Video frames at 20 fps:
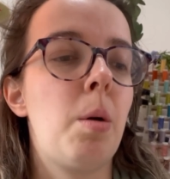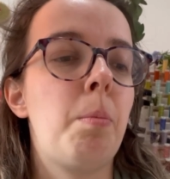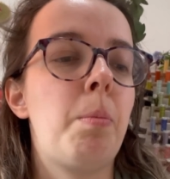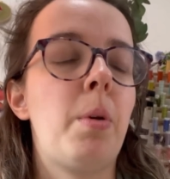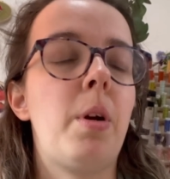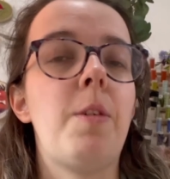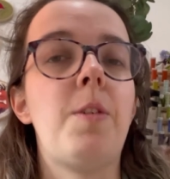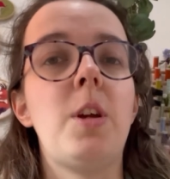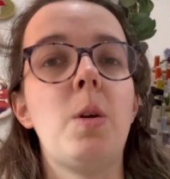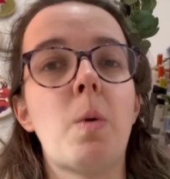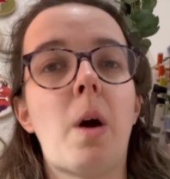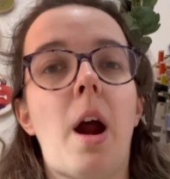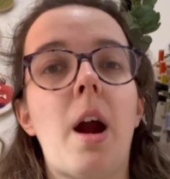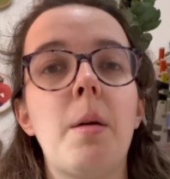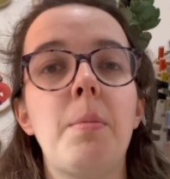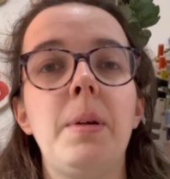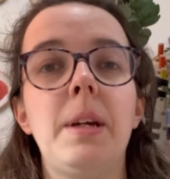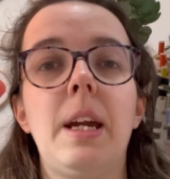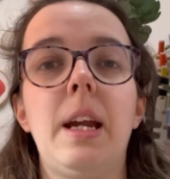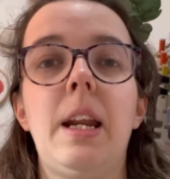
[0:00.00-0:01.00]
But if you are
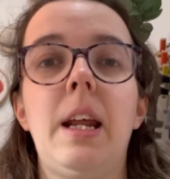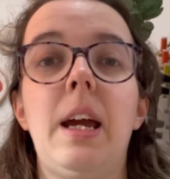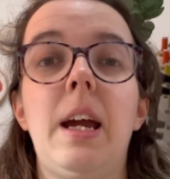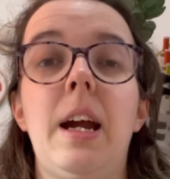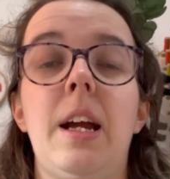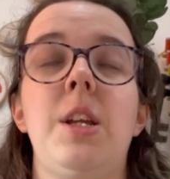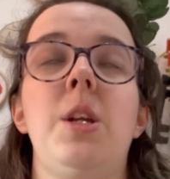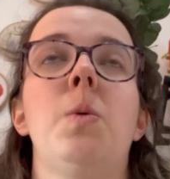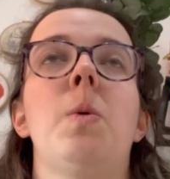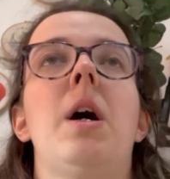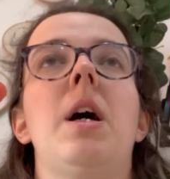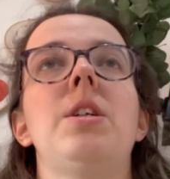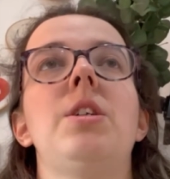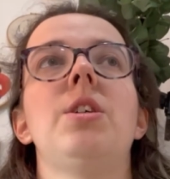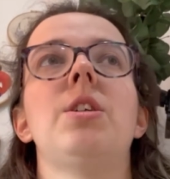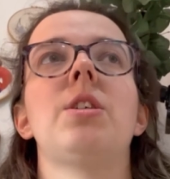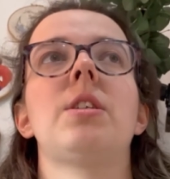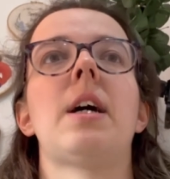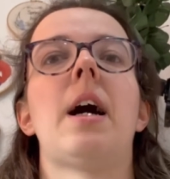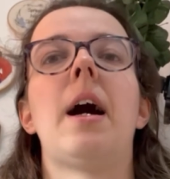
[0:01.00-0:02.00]
a beginner and you are
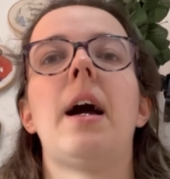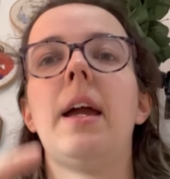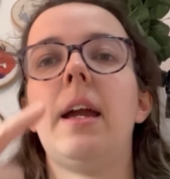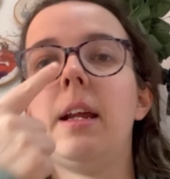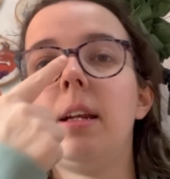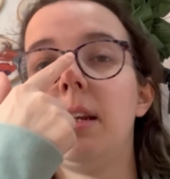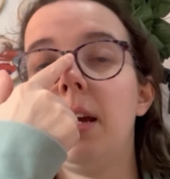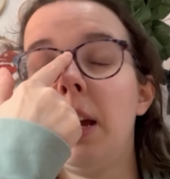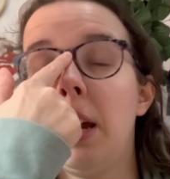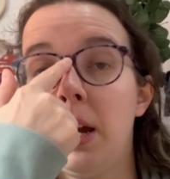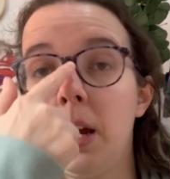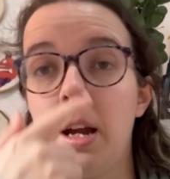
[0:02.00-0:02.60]
just starting,